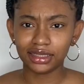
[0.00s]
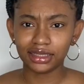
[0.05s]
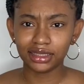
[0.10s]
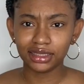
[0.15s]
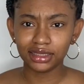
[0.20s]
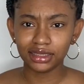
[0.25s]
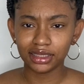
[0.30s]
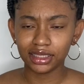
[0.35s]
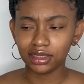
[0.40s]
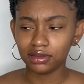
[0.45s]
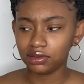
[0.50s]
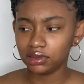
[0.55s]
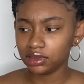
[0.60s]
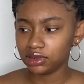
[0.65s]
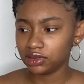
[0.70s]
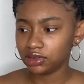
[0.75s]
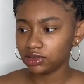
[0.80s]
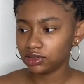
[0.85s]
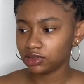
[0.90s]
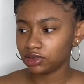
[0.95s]
think it
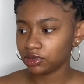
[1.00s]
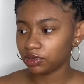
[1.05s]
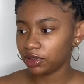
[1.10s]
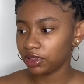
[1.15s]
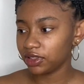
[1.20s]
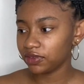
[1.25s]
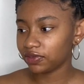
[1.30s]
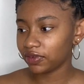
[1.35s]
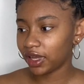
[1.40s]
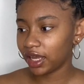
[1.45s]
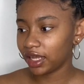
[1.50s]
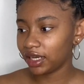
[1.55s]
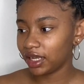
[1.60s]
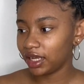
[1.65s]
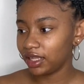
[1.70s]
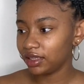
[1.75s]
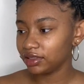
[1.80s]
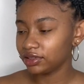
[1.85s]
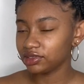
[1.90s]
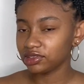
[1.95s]
was
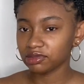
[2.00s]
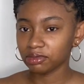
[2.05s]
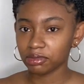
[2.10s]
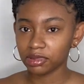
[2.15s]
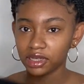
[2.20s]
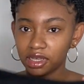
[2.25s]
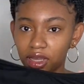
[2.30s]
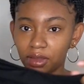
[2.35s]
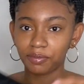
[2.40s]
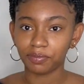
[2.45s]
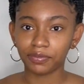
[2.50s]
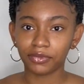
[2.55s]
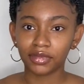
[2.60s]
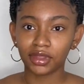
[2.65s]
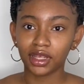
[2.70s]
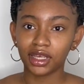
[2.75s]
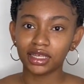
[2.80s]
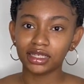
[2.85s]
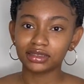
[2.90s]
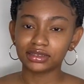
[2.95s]
$25, but
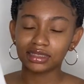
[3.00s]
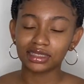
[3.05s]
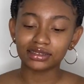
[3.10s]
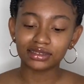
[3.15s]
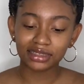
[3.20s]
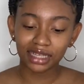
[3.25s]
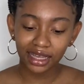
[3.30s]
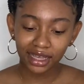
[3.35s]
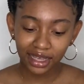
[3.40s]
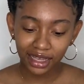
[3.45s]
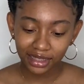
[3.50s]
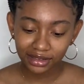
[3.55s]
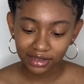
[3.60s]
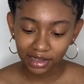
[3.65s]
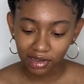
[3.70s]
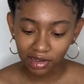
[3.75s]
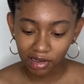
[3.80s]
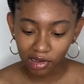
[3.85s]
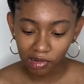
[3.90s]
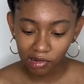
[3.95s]
since I had the
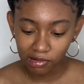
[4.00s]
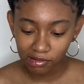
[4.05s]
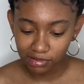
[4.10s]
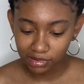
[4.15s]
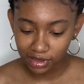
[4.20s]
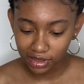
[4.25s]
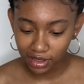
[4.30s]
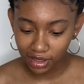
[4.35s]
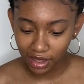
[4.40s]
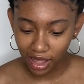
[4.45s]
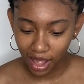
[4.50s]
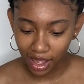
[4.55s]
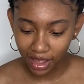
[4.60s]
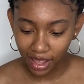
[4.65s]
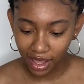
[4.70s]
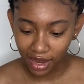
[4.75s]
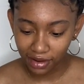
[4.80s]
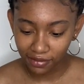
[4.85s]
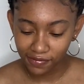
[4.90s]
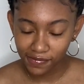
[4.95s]
code thing, I
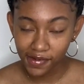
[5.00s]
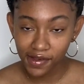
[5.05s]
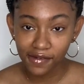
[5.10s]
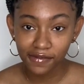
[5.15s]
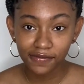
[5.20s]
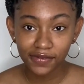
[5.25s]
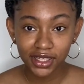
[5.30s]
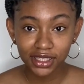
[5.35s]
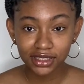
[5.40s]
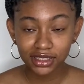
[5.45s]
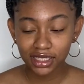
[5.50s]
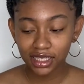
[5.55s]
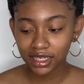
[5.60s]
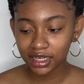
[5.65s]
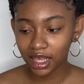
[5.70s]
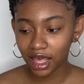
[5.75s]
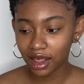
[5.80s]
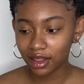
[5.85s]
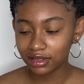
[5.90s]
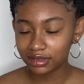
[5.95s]
got it for $15
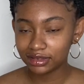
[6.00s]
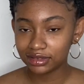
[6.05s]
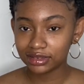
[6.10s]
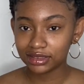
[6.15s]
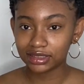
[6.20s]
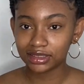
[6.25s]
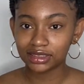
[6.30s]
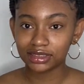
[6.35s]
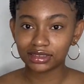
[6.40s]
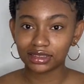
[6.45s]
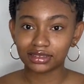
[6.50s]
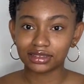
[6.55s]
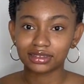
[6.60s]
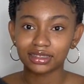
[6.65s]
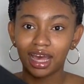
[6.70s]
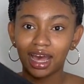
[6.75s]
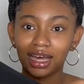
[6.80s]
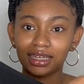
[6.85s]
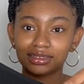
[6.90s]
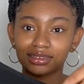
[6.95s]
and it's a
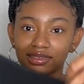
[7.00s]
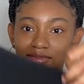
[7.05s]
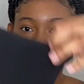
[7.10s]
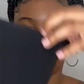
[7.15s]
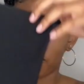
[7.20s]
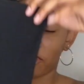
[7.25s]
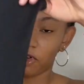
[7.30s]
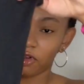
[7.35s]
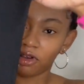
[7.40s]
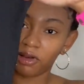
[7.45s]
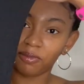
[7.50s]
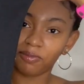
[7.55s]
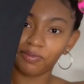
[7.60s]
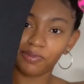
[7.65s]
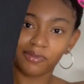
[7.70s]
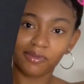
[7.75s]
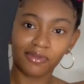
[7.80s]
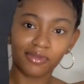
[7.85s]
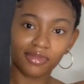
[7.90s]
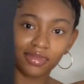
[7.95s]
size small.
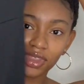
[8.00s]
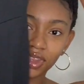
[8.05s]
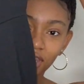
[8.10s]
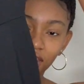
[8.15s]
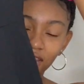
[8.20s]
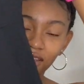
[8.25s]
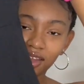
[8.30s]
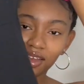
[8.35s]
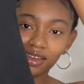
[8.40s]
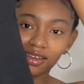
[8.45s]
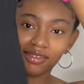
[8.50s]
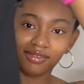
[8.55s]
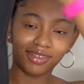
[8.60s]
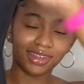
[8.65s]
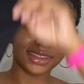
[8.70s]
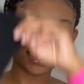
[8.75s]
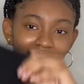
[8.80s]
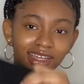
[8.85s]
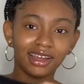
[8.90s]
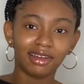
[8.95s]

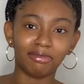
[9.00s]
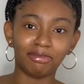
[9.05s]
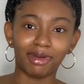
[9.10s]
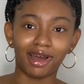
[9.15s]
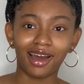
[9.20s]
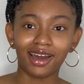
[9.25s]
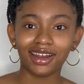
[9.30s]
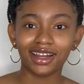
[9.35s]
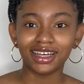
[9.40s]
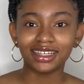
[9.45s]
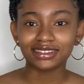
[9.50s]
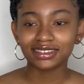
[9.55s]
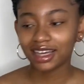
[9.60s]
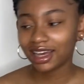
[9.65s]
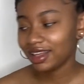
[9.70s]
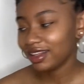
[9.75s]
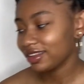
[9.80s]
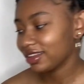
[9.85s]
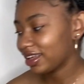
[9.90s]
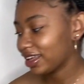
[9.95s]
One thing about it, it's
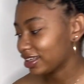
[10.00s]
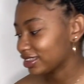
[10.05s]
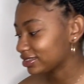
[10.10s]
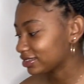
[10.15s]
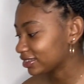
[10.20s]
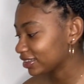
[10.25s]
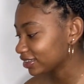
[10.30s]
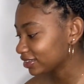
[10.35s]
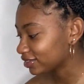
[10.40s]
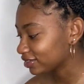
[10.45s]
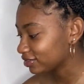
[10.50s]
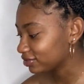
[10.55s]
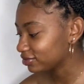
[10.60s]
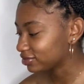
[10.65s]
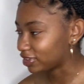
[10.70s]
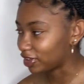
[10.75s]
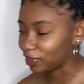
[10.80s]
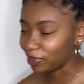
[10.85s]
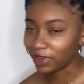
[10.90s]
kind of like see-through, so you